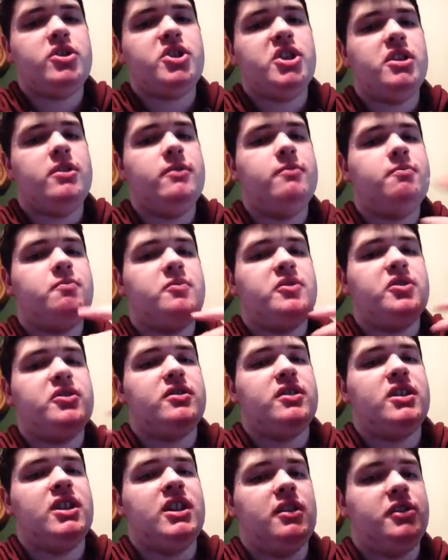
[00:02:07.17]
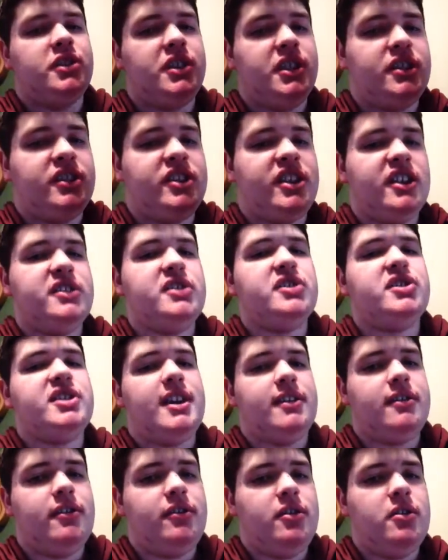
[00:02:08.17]
She you know she doesn't
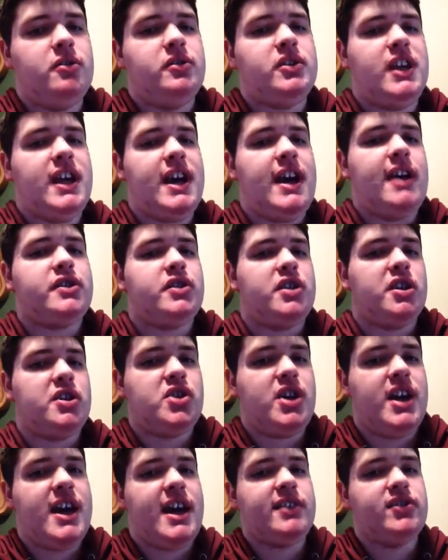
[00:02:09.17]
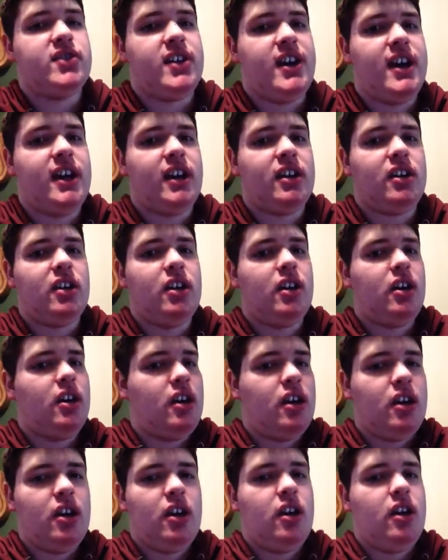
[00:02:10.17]
sound enthusiastic. She has like
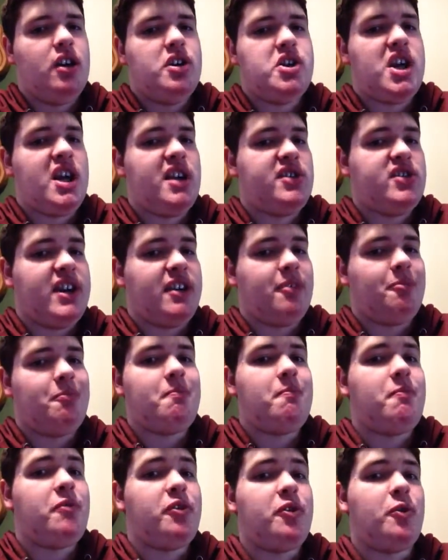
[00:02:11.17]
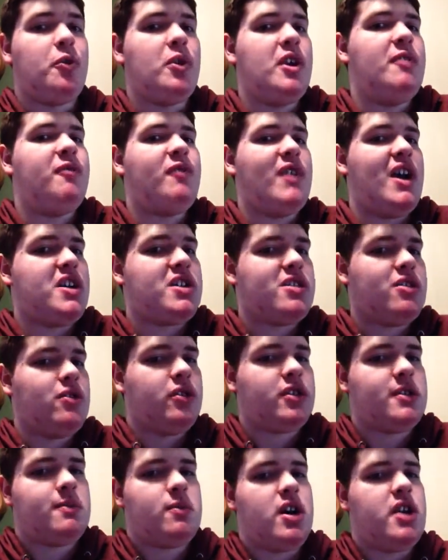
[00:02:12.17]
she has like three facial
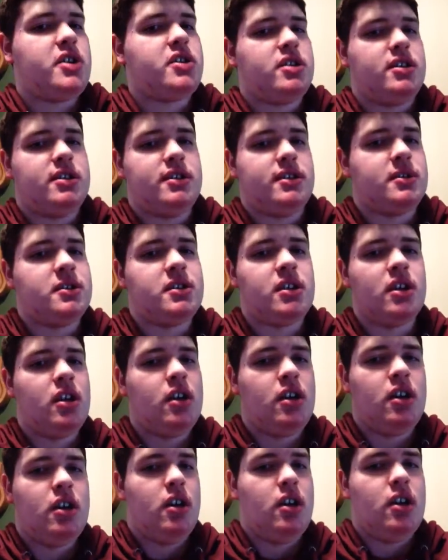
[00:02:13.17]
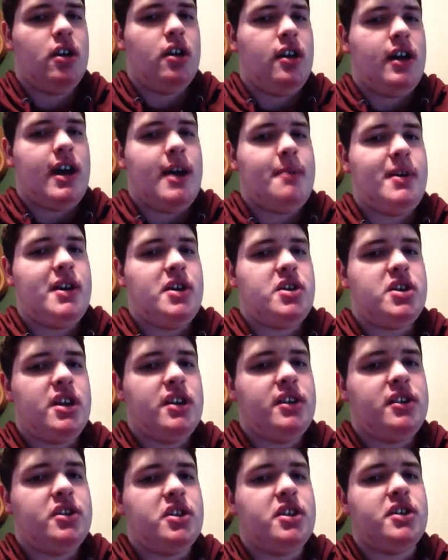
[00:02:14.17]
expressions. I mean,
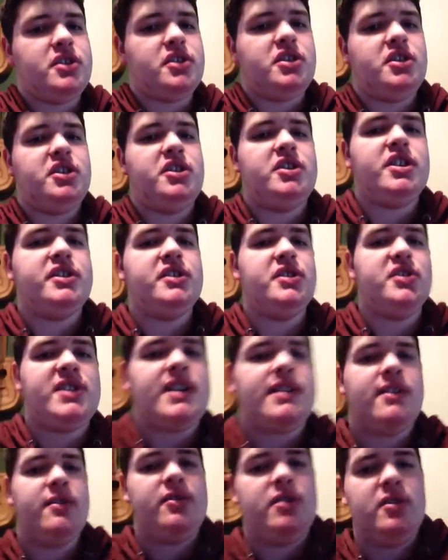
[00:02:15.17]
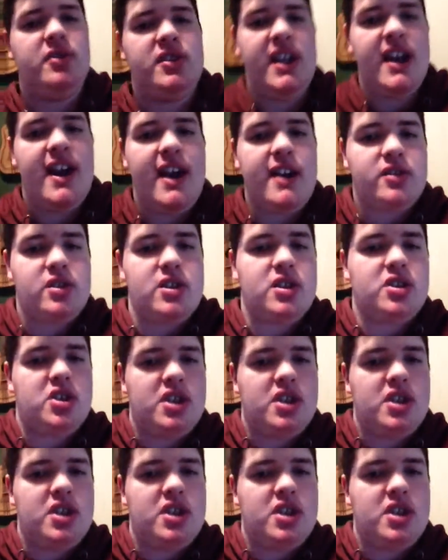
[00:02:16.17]
she she just she doesn't sound enthusiastic.